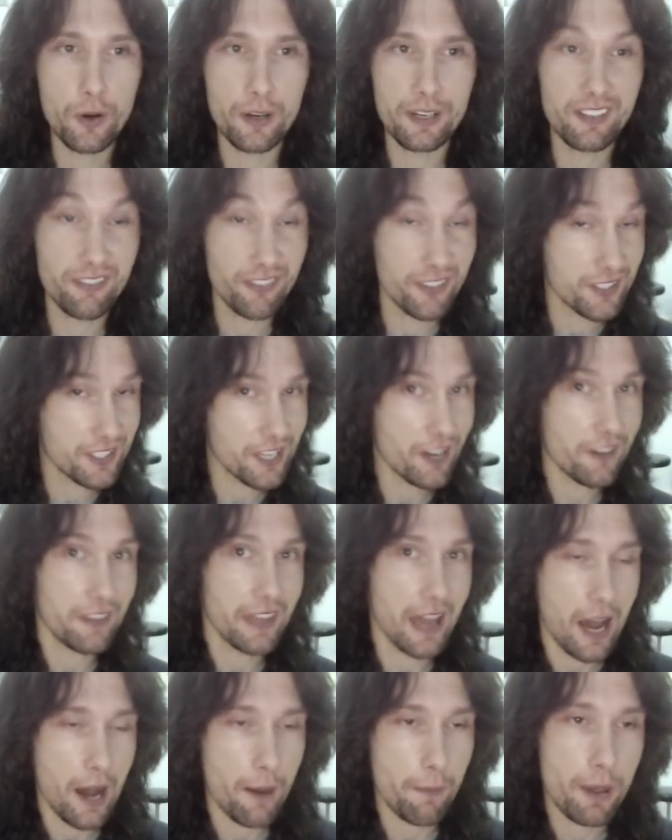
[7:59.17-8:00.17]
And if you turn
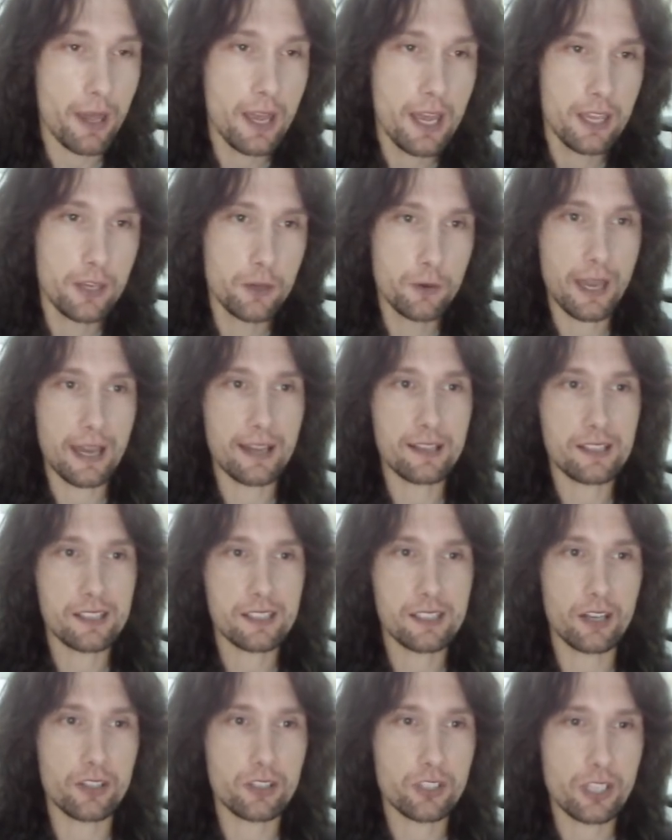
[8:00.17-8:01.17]
that up, you'll get
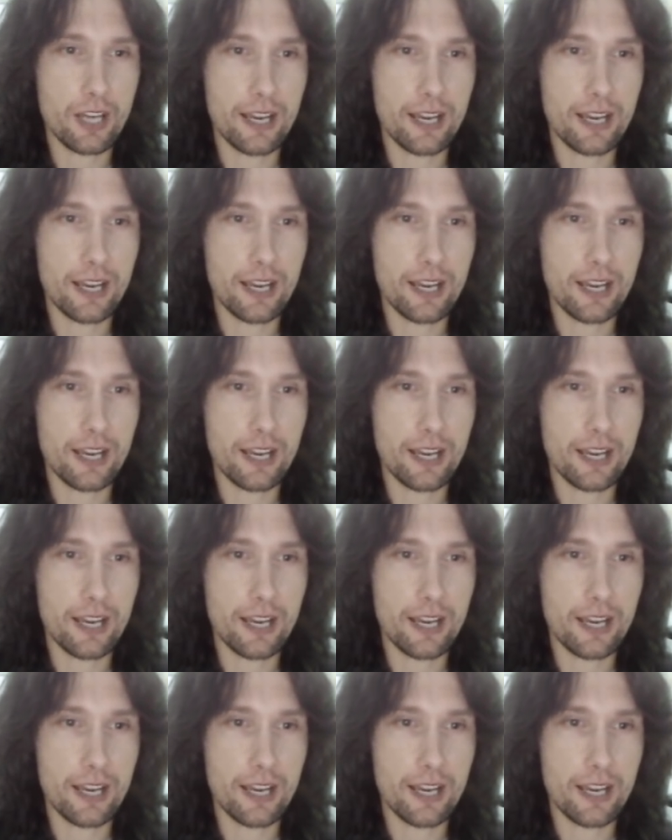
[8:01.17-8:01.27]
such